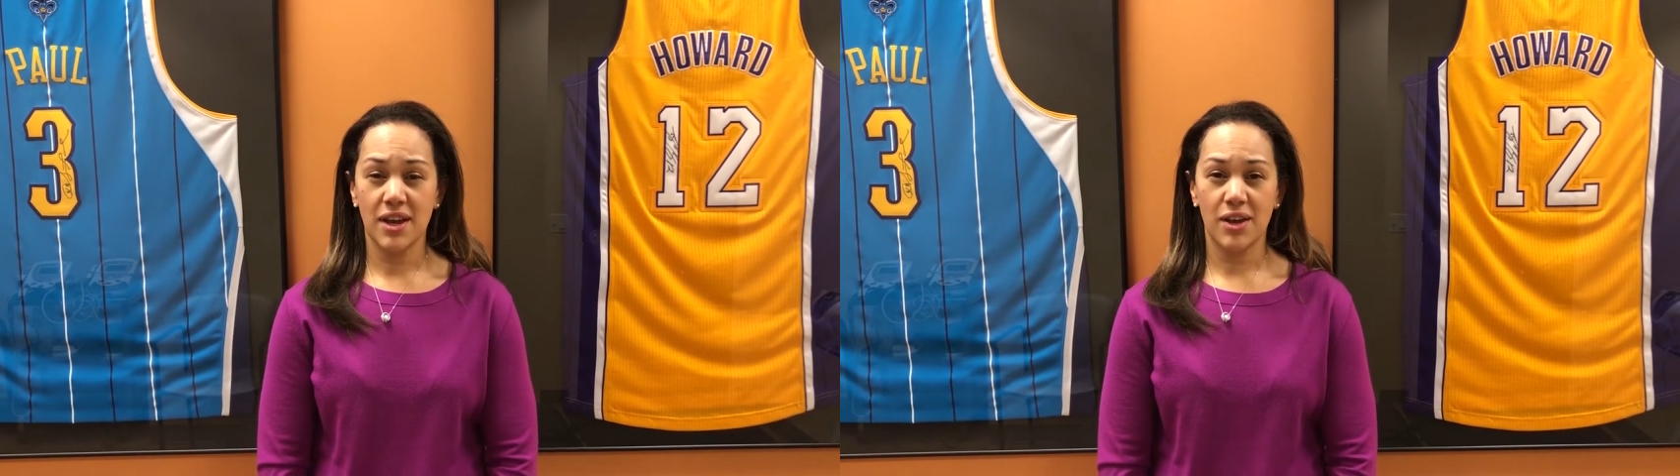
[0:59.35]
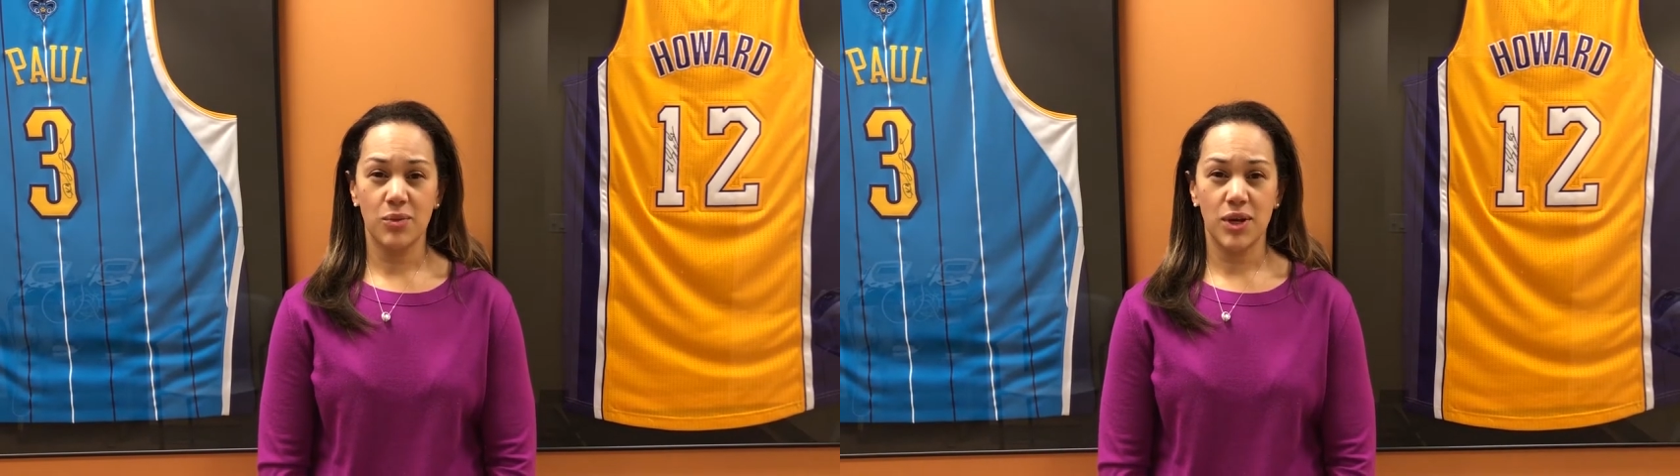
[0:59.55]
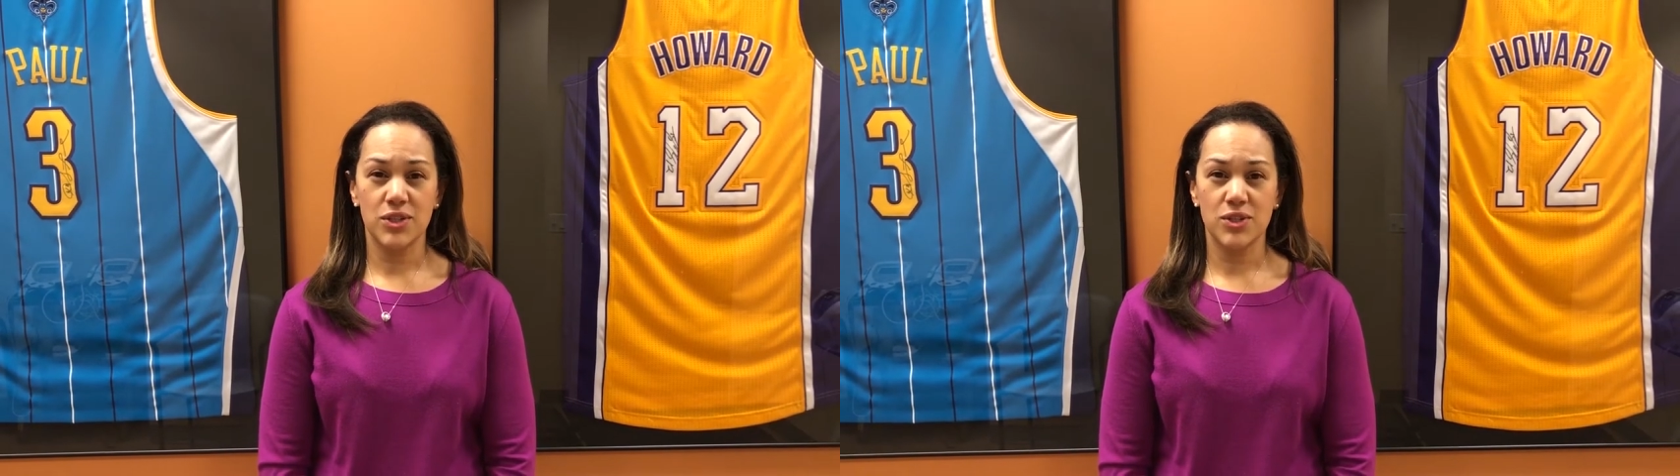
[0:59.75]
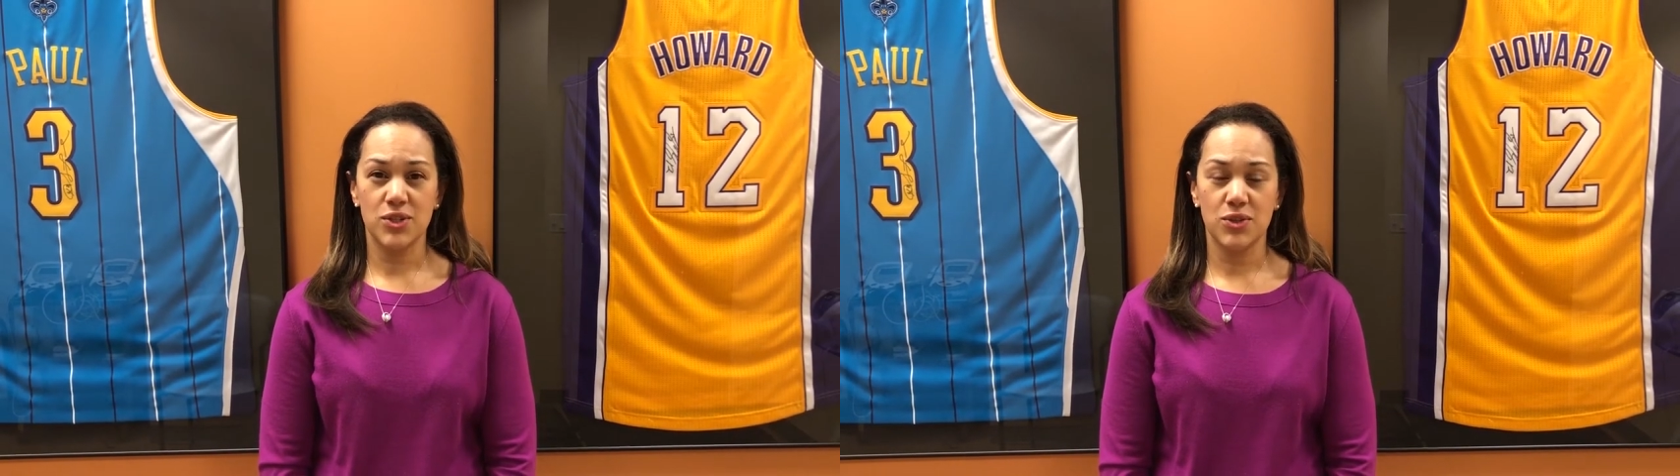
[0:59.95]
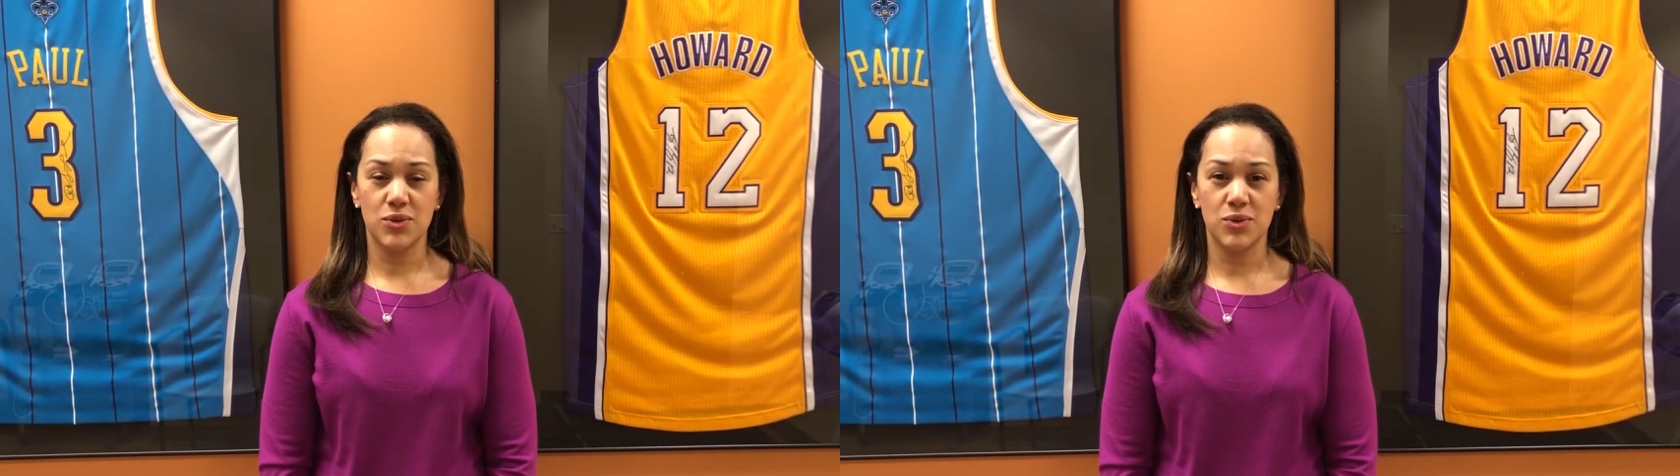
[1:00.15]
I went
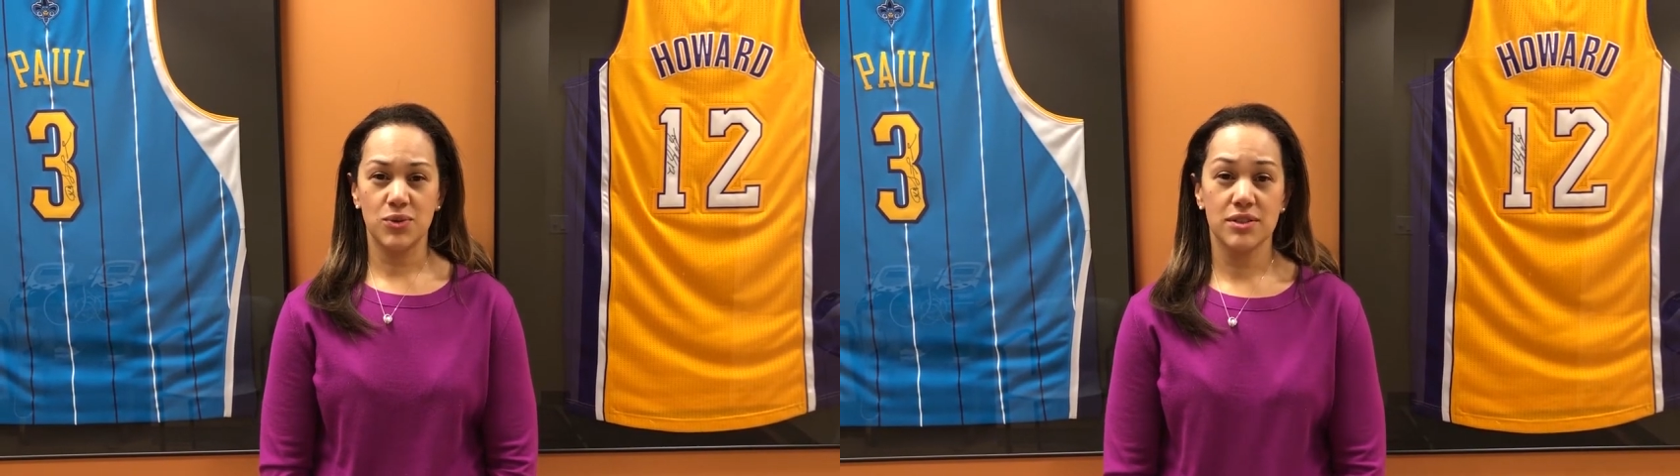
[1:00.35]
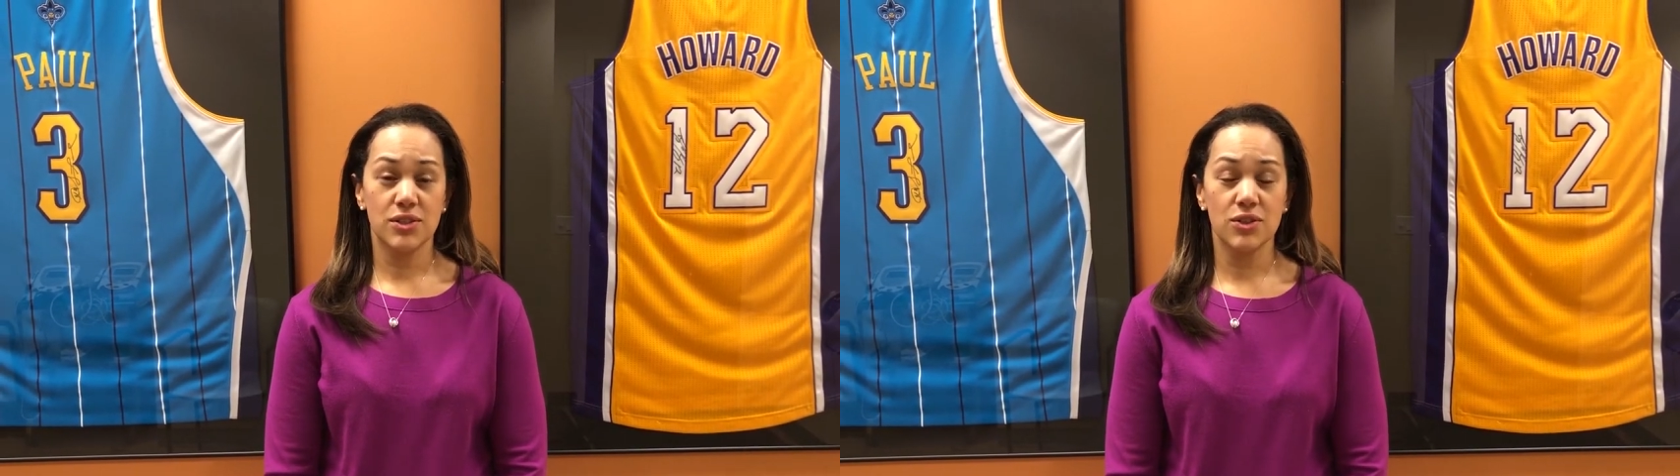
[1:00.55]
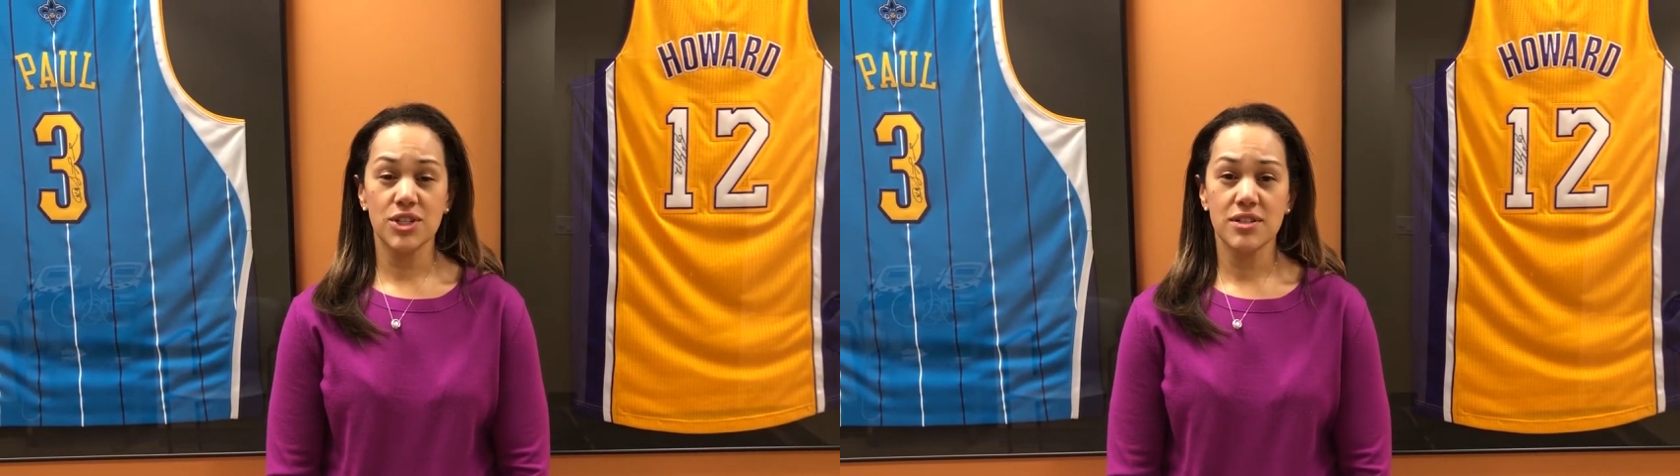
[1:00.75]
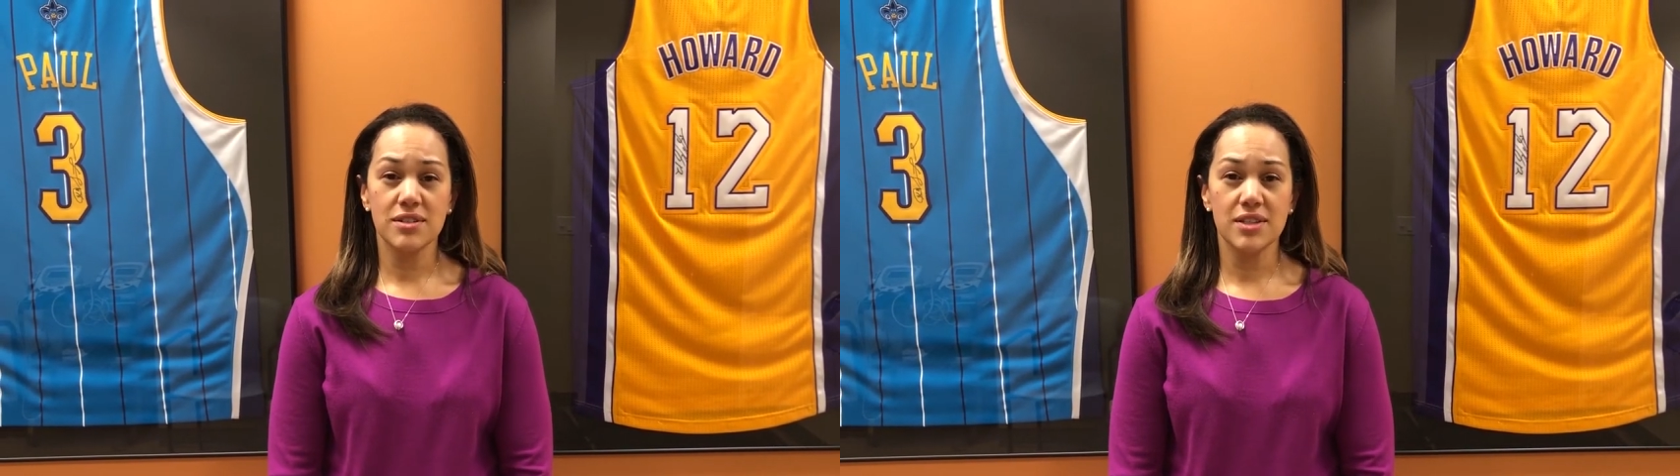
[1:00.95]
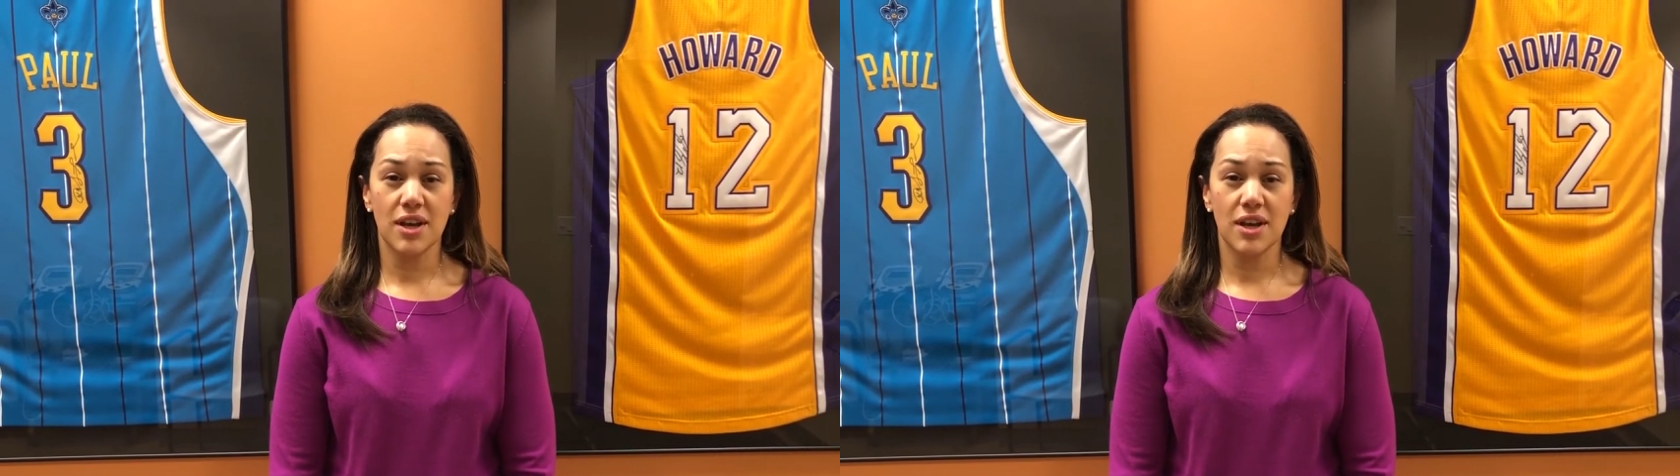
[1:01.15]
to surgeons,